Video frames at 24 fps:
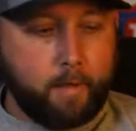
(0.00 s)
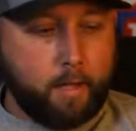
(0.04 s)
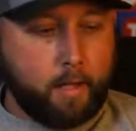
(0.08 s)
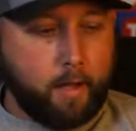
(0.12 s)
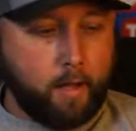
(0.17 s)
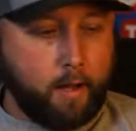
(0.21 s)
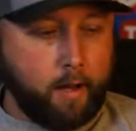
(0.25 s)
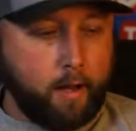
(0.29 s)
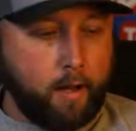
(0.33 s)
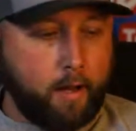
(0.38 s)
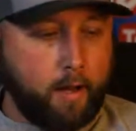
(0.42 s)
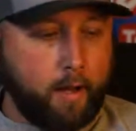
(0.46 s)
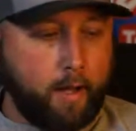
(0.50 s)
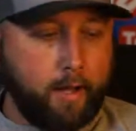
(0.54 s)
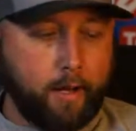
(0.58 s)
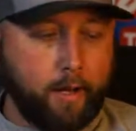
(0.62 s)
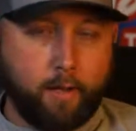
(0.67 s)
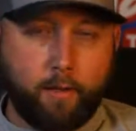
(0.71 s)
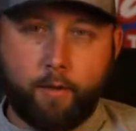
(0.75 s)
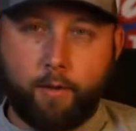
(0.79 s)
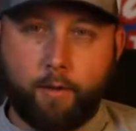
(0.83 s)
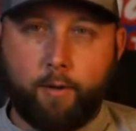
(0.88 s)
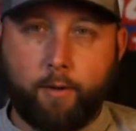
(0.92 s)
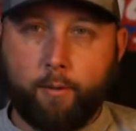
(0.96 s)
And
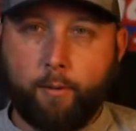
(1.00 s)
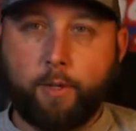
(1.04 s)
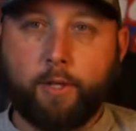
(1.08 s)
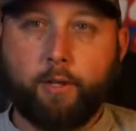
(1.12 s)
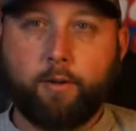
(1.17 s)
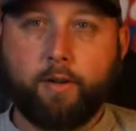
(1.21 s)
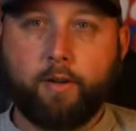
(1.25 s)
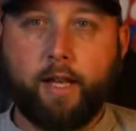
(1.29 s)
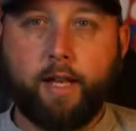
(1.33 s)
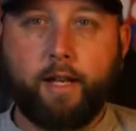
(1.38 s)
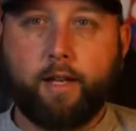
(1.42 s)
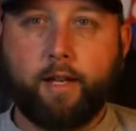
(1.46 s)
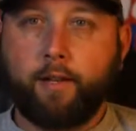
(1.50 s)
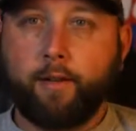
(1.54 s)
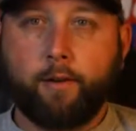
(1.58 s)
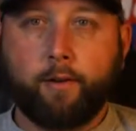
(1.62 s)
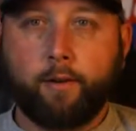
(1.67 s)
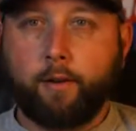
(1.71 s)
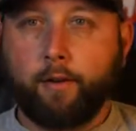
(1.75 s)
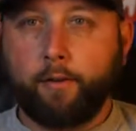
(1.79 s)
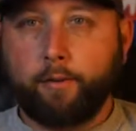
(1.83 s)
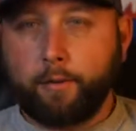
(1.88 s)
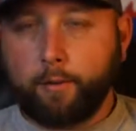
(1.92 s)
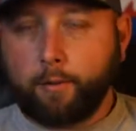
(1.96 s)
you don't, when you get it, you
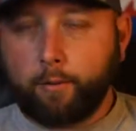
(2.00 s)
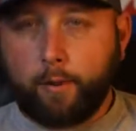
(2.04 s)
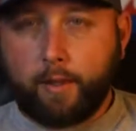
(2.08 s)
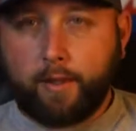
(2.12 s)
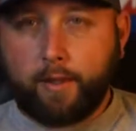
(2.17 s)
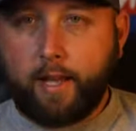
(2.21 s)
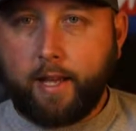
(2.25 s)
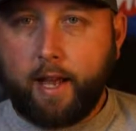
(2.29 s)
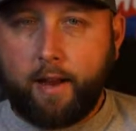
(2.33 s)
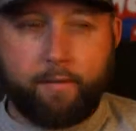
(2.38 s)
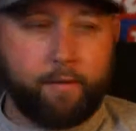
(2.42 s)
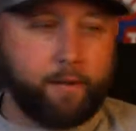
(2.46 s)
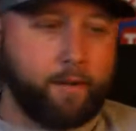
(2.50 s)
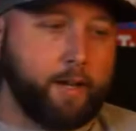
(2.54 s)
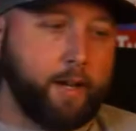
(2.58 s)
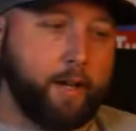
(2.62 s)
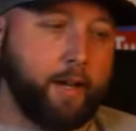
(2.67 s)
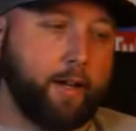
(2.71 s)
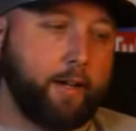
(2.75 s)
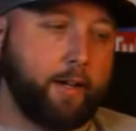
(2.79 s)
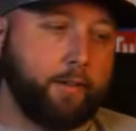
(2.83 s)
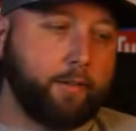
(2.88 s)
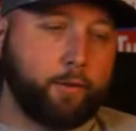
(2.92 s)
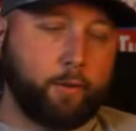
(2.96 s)
don't know if it's what they
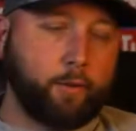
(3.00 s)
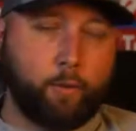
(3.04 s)
advertise or